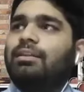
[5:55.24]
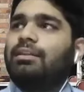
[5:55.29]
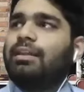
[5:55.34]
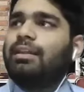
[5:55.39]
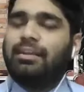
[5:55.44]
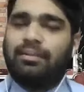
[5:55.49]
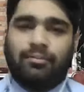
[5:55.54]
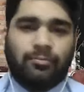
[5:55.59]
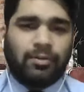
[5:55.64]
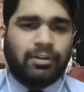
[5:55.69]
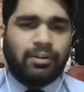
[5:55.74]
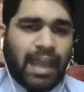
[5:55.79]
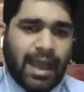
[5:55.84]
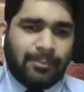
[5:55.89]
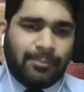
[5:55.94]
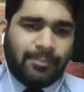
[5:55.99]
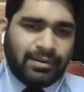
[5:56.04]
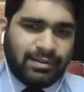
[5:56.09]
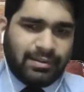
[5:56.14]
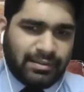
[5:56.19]
like what
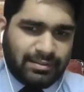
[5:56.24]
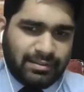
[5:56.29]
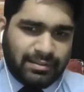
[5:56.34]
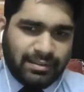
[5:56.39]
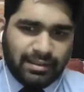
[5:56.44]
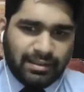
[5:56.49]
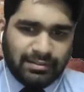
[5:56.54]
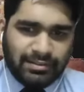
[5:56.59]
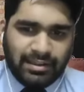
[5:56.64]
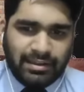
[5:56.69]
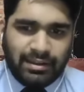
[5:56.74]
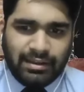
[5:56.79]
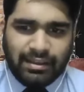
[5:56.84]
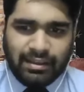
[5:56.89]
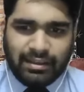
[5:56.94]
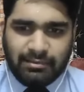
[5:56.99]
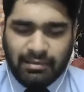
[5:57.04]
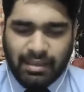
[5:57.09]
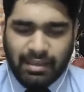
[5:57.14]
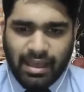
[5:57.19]
happened is that
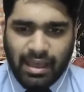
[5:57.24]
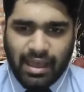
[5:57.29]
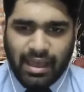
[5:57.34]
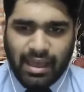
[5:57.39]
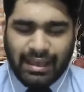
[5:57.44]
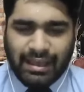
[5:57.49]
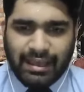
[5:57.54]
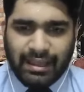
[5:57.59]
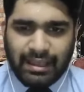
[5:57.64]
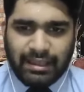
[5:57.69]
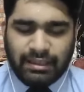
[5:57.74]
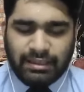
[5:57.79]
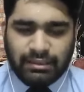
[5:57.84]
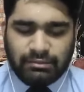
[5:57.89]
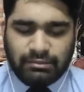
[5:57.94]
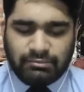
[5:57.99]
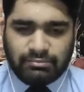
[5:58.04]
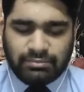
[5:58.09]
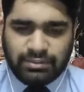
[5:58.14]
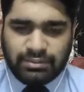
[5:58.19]
like I
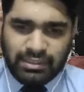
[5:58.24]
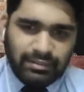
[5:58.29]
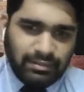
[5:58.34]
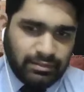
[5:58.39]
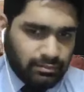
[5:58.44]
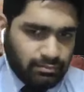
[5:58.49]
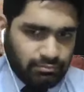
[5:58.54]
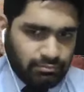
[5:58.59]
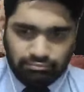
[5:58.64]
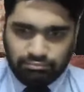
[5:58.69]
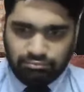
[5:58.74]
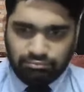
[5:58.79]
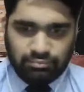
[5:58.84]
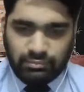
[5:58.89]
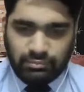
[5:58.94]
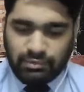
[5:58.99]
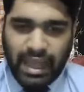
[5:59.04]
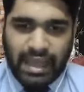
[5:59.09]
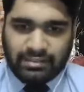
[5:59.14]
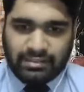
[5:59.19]
just
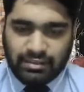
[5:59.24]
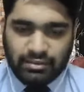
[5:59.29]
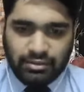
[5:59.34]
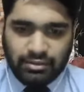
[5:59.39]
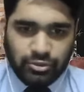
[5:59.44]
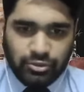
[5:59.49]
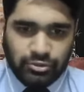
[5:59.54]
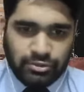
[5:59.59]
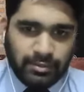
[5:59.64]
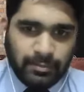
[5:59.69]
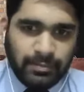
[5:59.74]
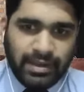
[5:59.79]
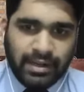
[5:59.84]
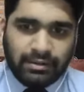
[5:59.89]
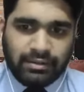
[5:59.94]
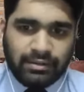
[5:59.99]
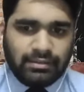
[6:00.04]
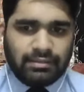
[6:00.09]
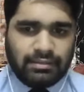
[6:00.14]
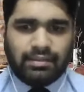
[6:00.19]
as an usual
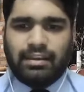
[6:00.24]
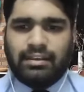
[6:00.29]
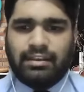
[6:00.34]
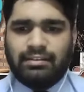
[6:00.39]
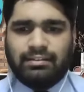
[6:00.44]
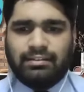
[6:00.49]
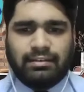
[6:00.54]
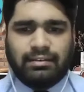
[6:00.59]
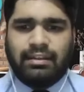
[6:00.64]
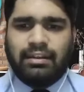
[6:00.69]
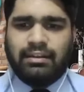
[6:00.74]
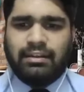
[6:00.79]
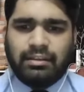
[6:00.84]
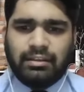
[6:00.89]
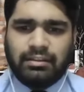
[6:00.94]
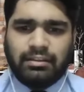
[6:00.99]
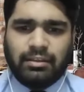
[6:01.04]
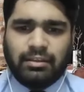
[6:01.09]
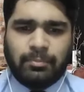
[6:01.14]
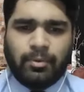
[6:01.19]
practice, I just
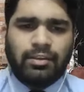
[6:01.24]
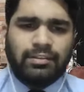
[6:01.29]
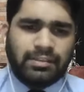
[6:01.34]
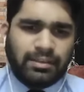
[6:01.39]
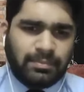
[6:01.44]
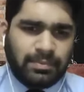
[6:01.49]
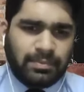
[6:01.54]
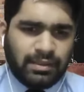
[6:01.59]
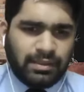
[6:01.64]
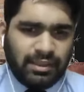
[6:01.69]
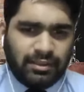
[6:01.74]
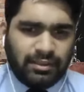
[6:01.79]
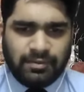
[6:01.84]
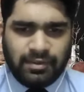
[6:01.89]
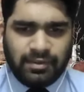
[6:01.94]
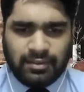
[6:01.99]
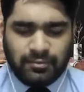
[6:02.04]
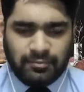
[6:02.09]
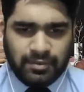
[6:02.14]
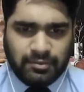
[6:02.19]
collected the possible
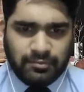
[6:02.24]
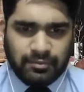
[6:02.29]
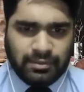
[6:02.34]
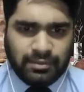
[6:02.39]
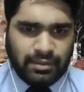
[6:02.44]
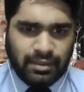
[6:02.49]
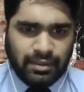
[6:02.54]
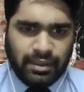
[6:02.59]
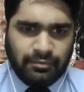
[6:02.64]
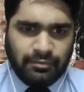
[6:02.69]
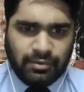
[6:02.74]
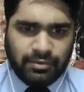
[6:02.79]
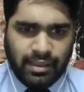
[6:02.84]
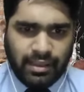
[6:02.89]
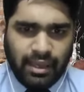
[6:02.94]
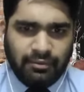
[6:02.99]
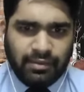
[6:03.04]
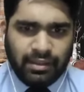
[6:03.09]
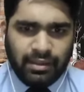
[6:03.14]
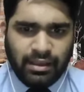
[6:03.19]
keywords which was I was
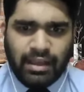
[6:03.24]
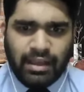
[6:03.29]
having,